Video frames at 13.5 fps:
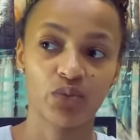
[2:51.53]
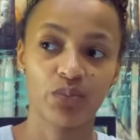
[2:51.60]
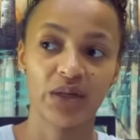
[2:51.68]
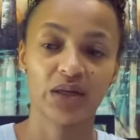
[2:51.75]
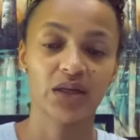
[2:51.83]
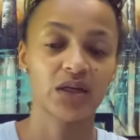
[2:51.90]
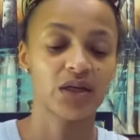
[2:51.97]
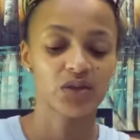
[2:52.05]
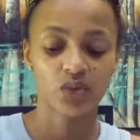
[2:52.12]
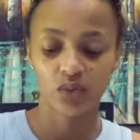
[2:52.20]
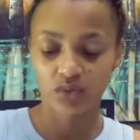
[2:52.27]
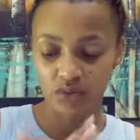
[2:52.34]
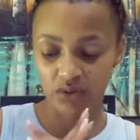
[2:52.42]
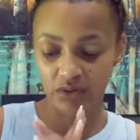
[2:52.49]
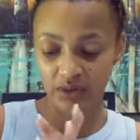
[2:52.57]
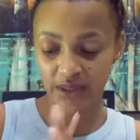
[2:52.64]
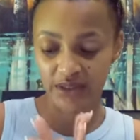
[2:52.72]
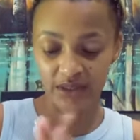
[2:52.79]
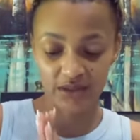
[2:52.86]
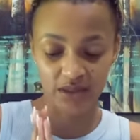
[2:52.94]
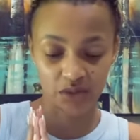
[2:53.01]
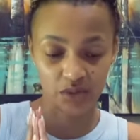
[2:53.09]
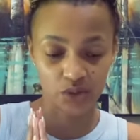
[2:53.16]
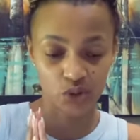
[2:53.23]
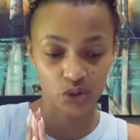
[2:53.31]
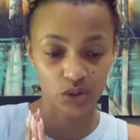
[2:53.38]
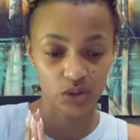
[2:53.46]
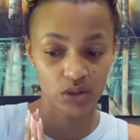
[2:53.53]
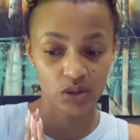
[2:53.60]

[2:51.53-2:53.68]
but it's also a great essay question.